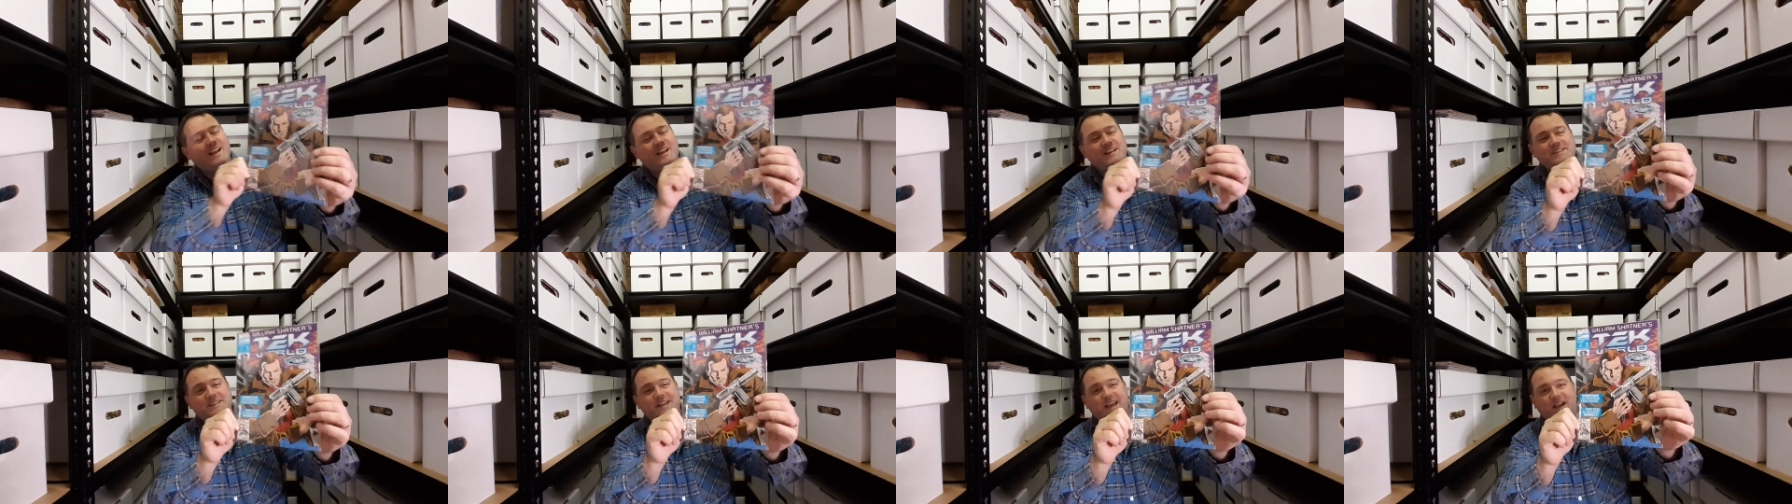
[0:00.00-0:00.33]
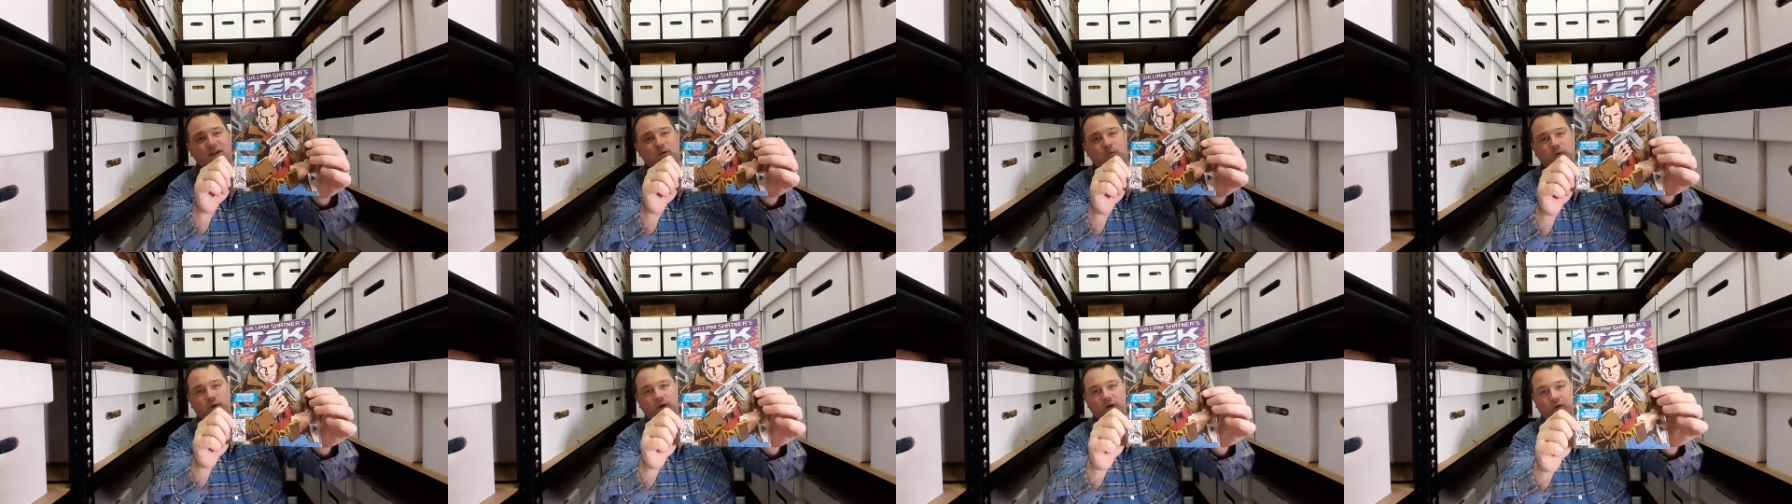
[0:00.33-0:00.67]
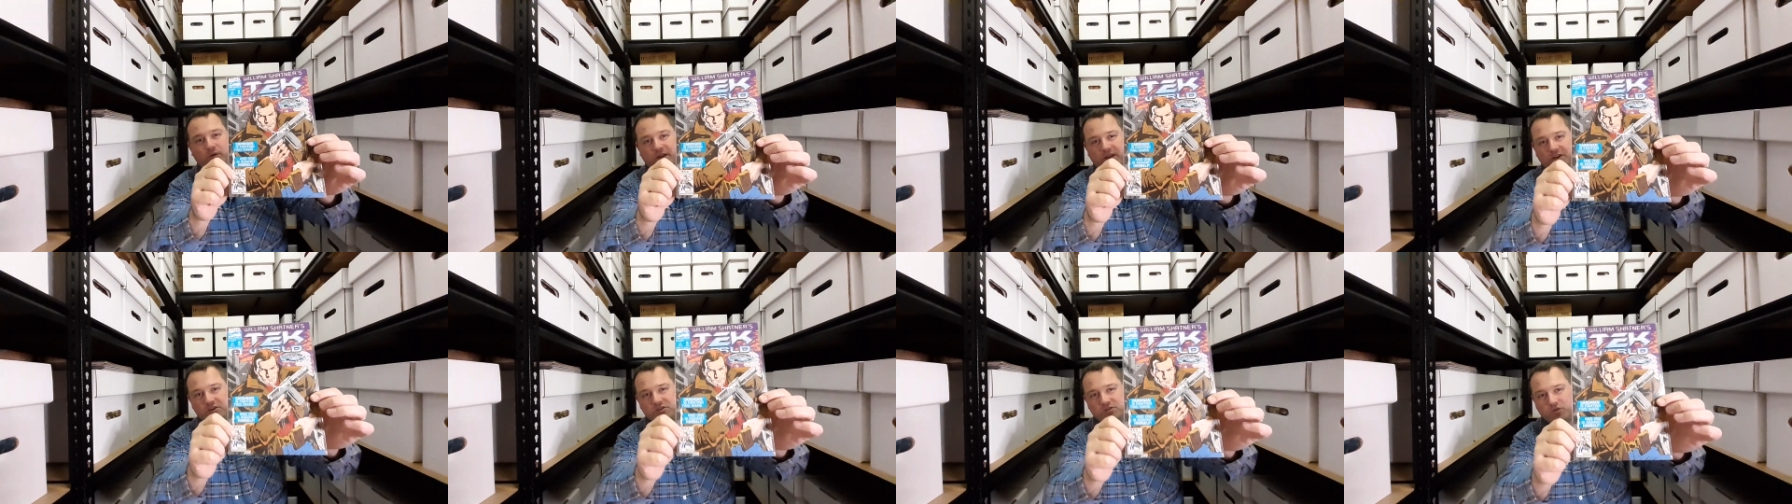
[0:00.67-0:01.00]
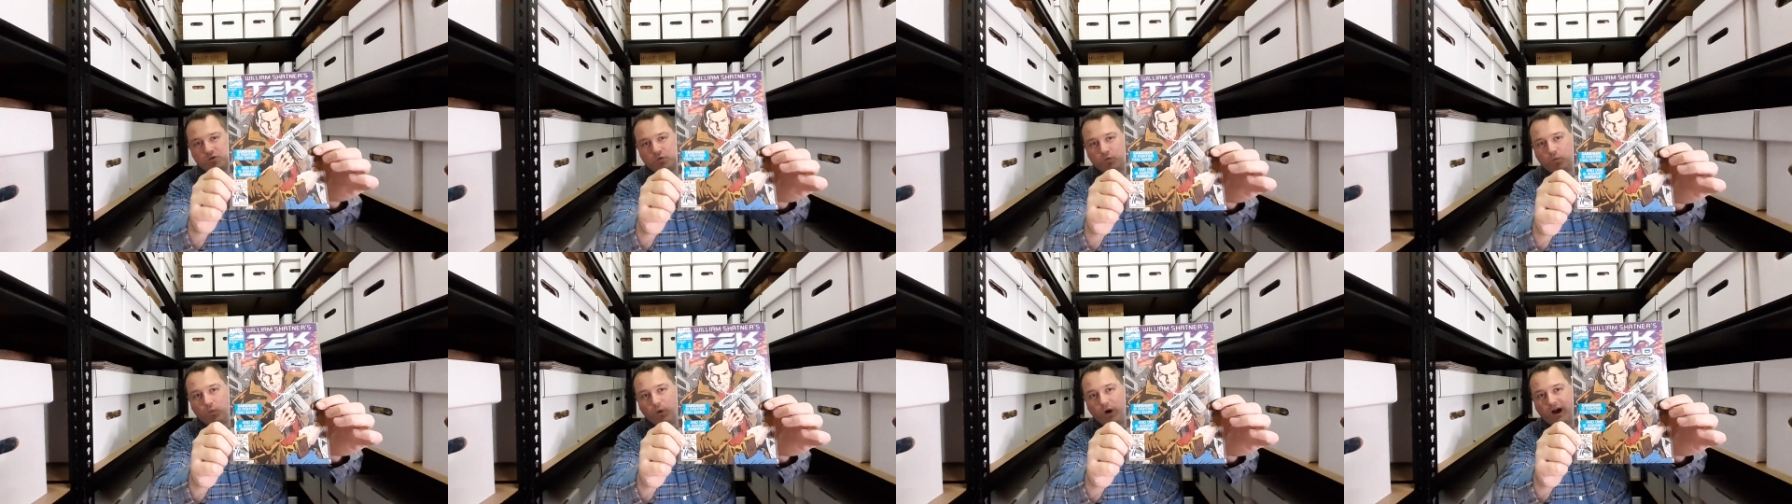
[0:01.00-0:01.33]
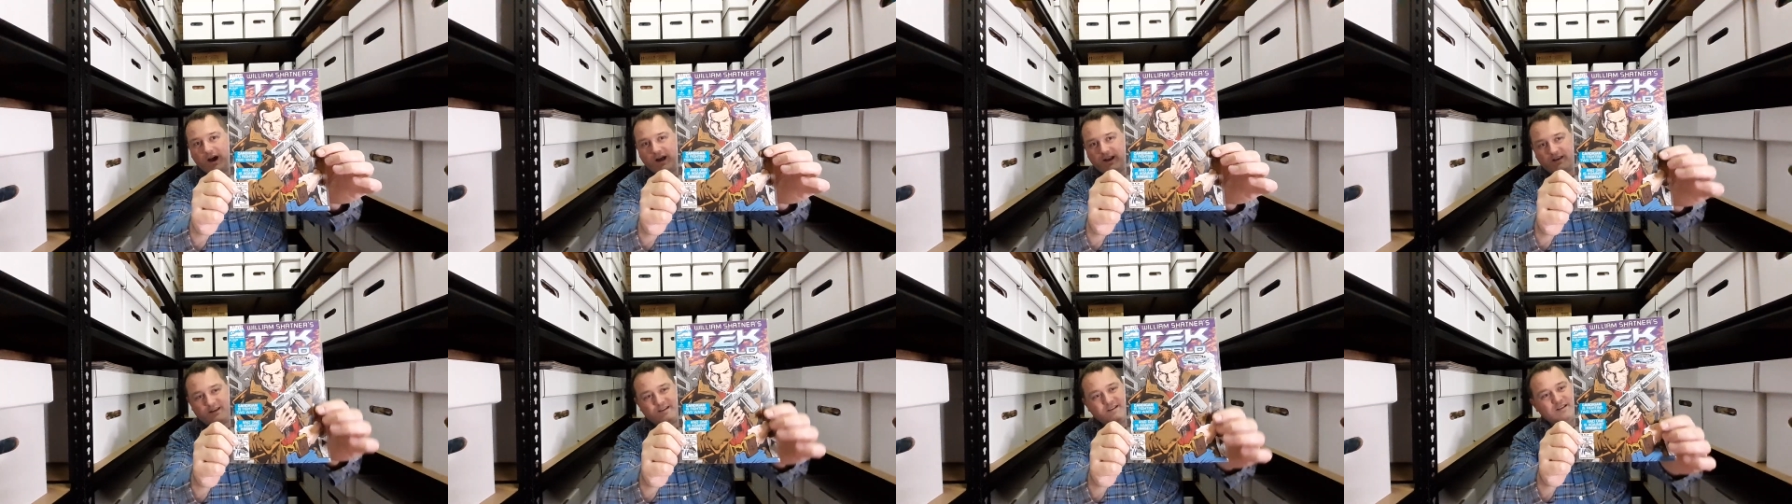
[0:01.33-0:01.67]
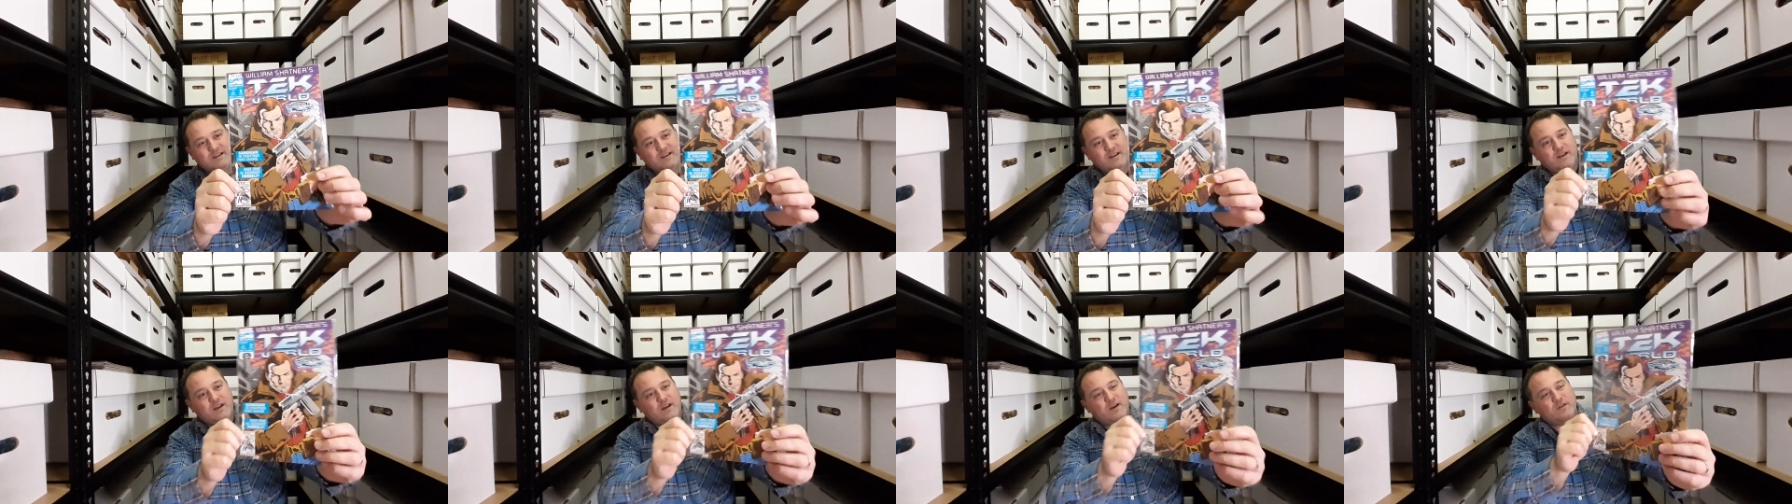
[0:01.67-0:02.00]
Tech World issue 1
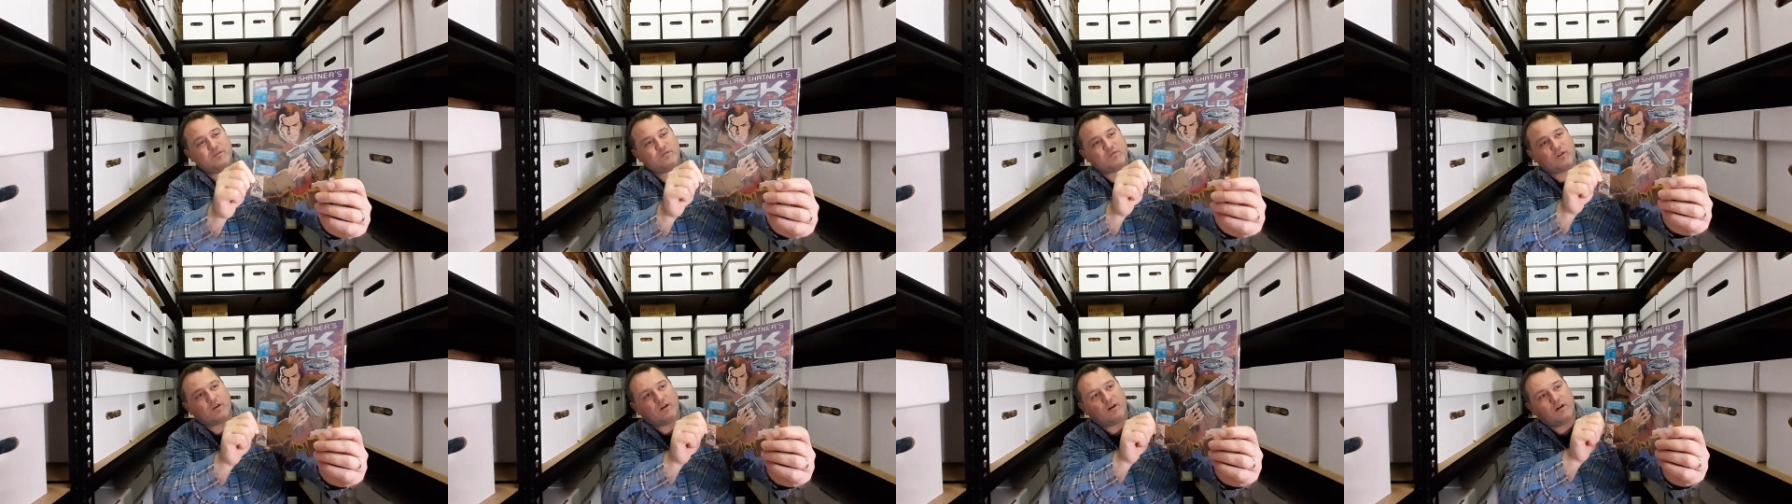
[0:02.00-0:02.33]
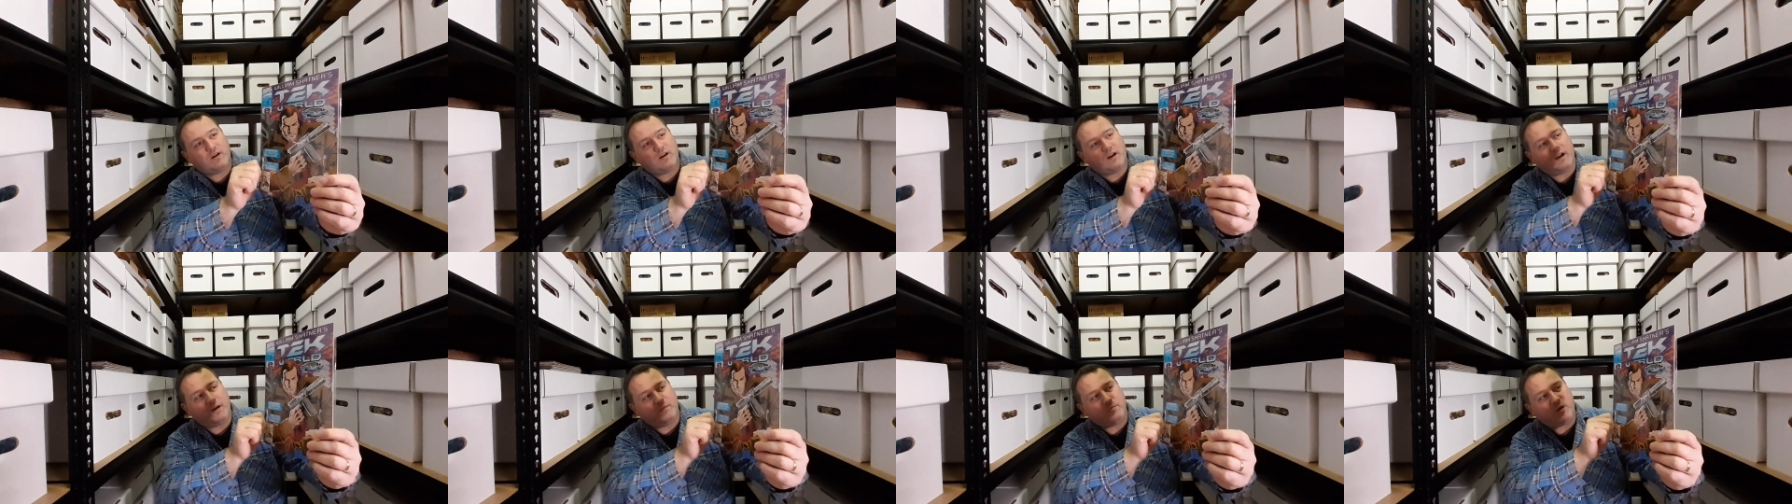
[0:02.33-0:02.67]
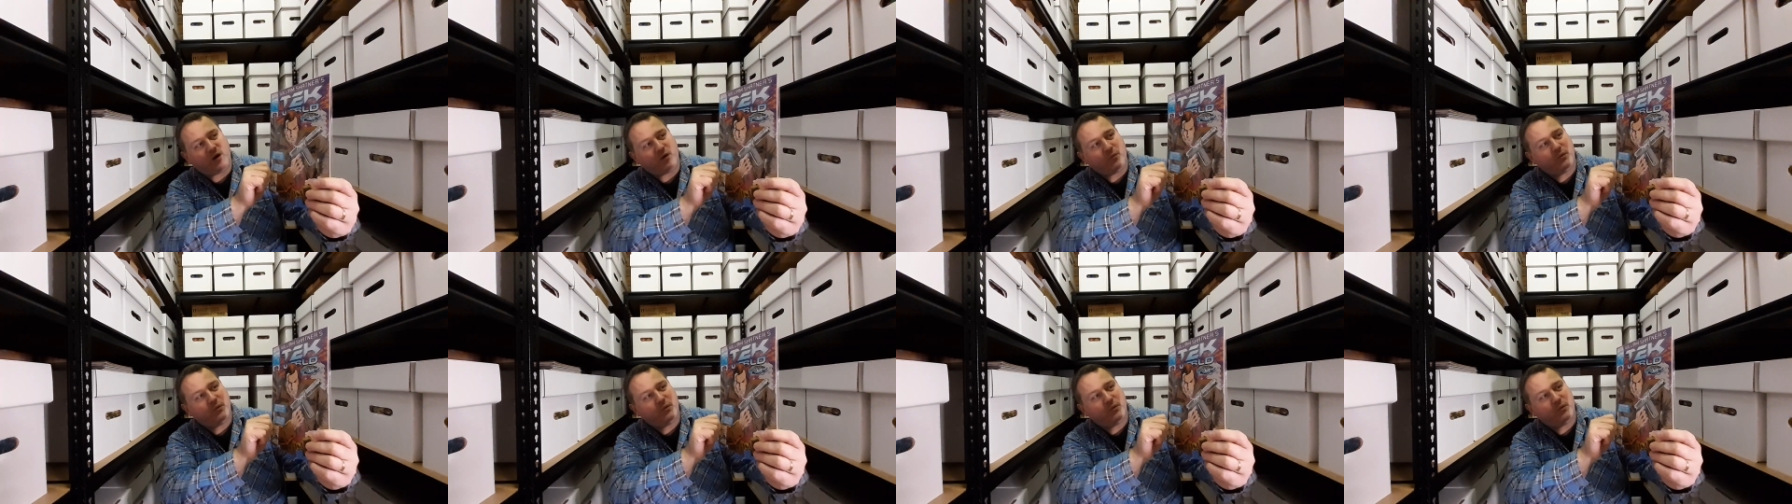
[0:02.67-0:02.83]
by